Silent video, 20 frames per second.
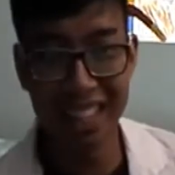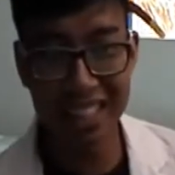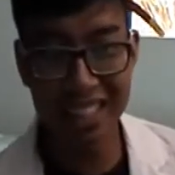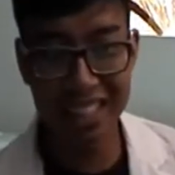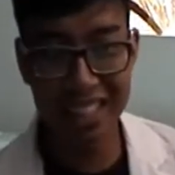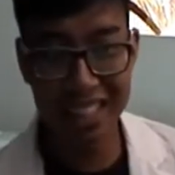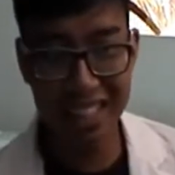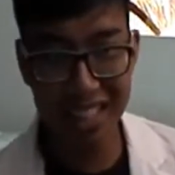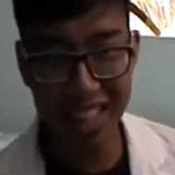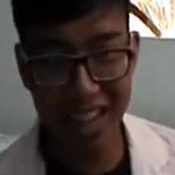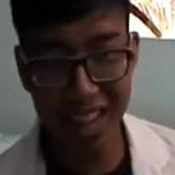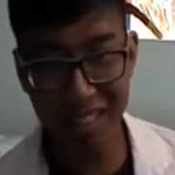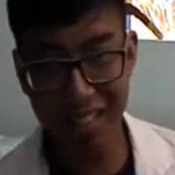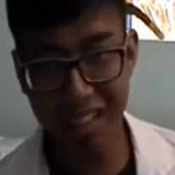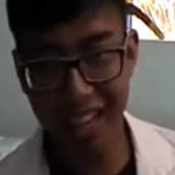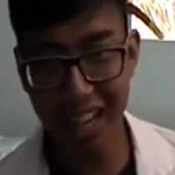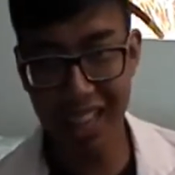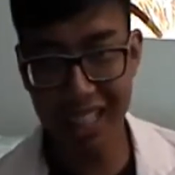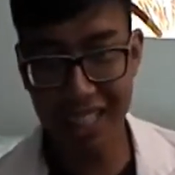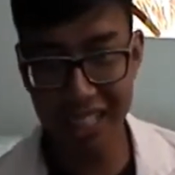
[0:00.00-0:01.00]
And today
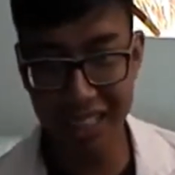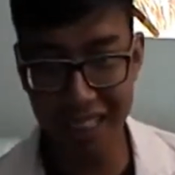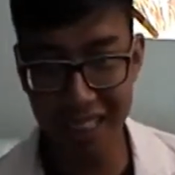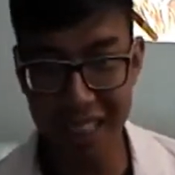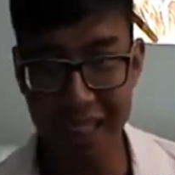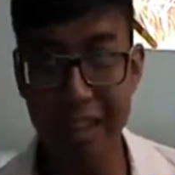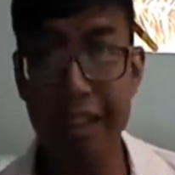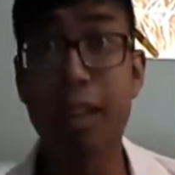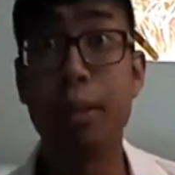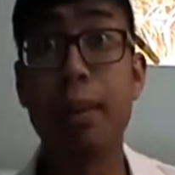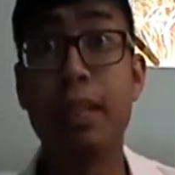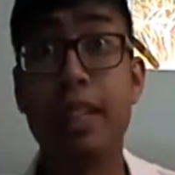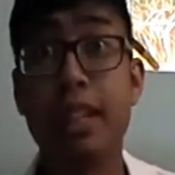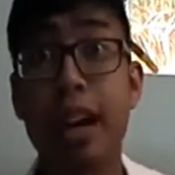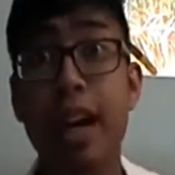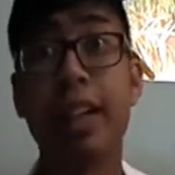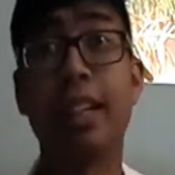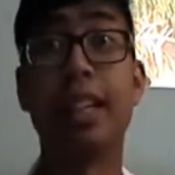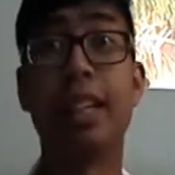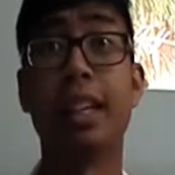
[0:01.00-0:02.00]
we're actually going to be
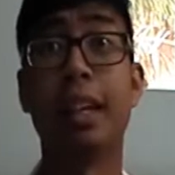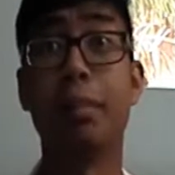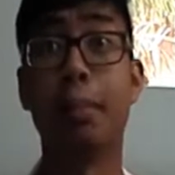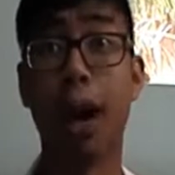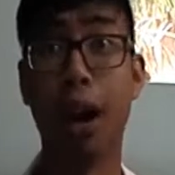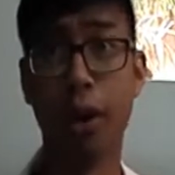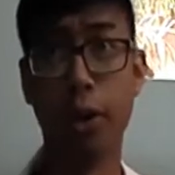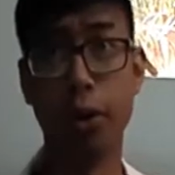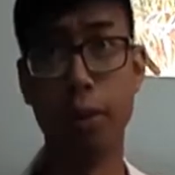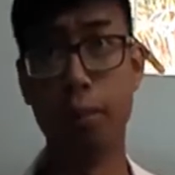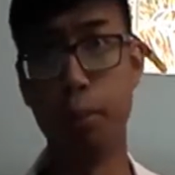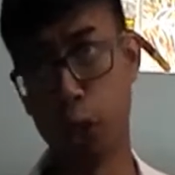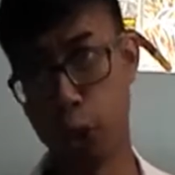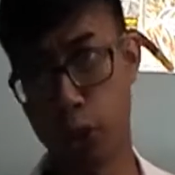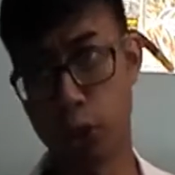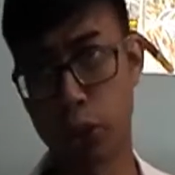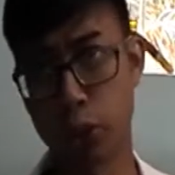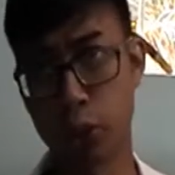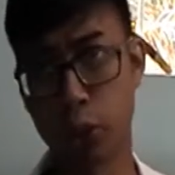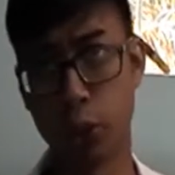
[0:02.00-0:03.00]
talking about
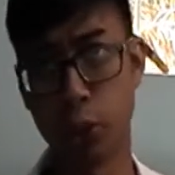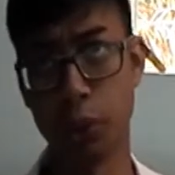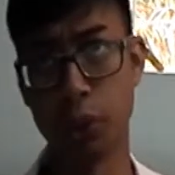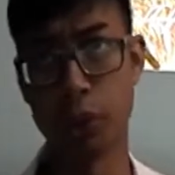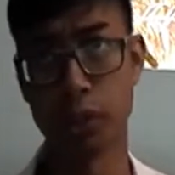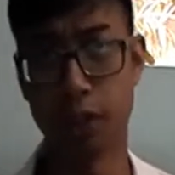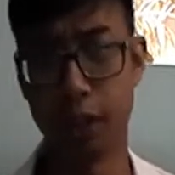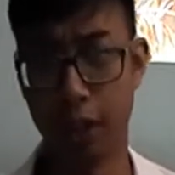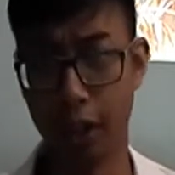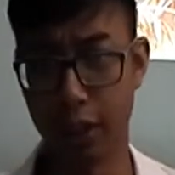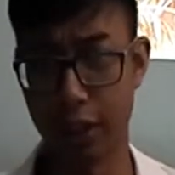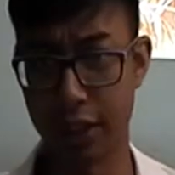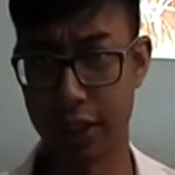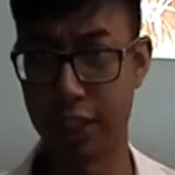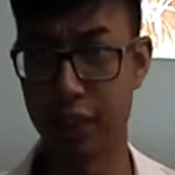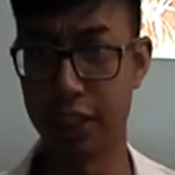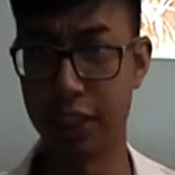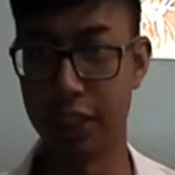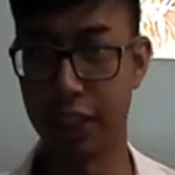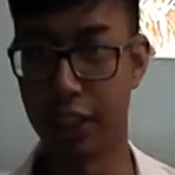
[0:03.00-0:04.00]
mosasaurs on
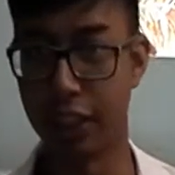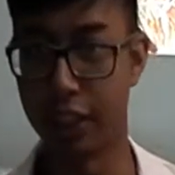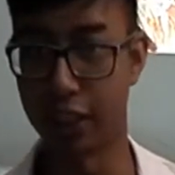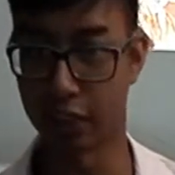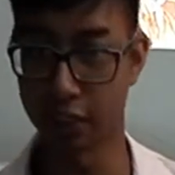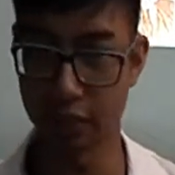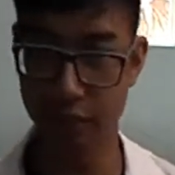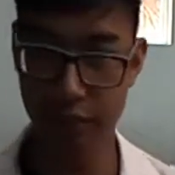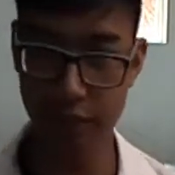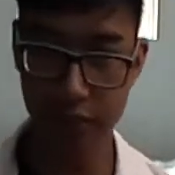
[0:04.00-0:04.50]
this vlog.